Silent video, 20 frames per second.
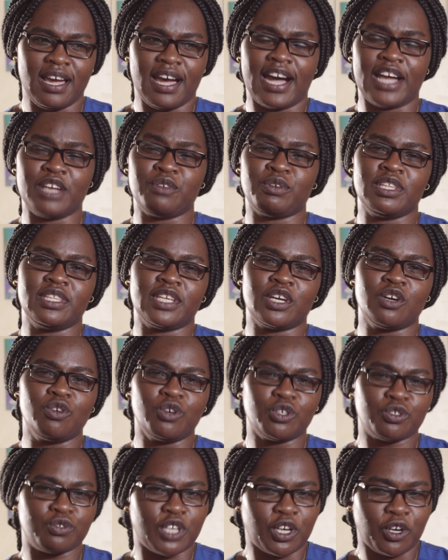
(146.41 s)
And when they
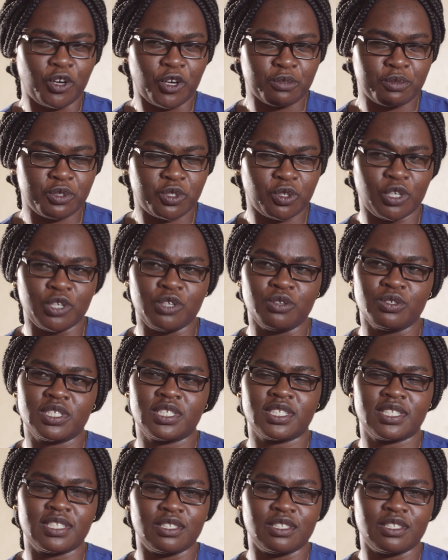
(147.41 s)
go to the hospital, you